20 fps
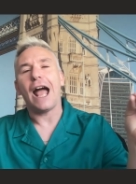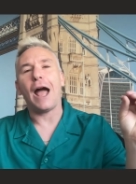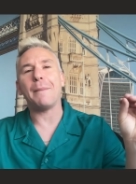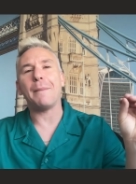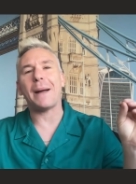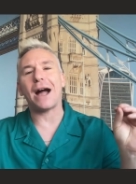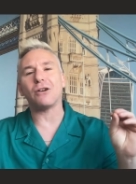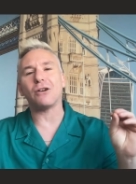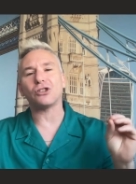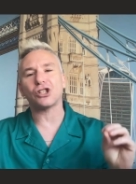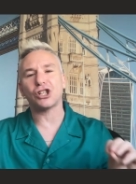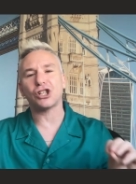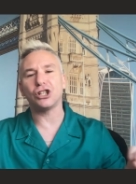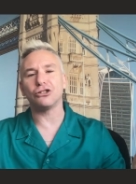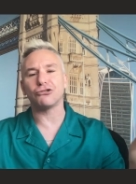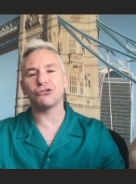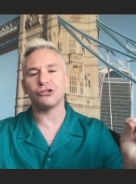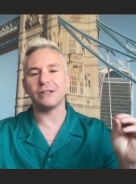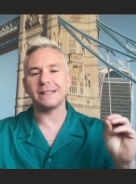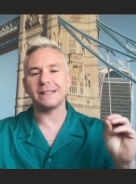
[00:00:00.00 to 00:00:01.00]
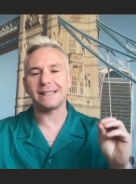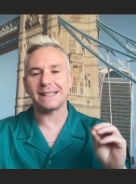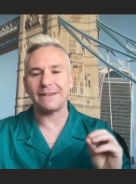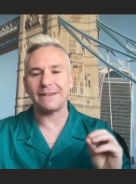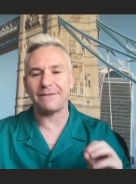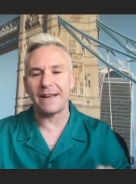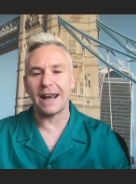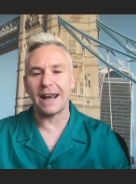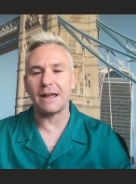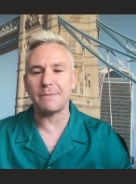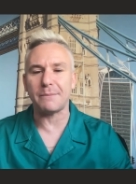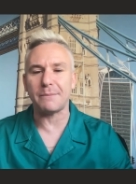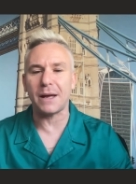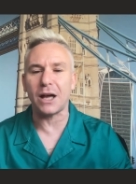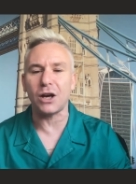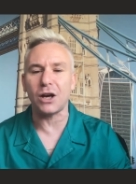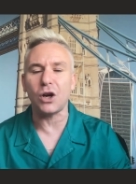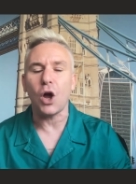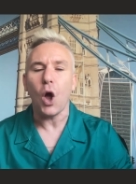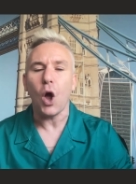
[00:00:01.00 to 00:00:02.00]
about children's
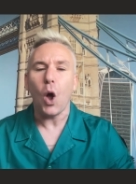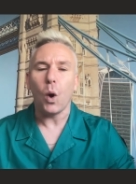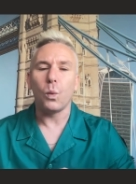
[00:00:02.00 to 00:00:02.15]
development,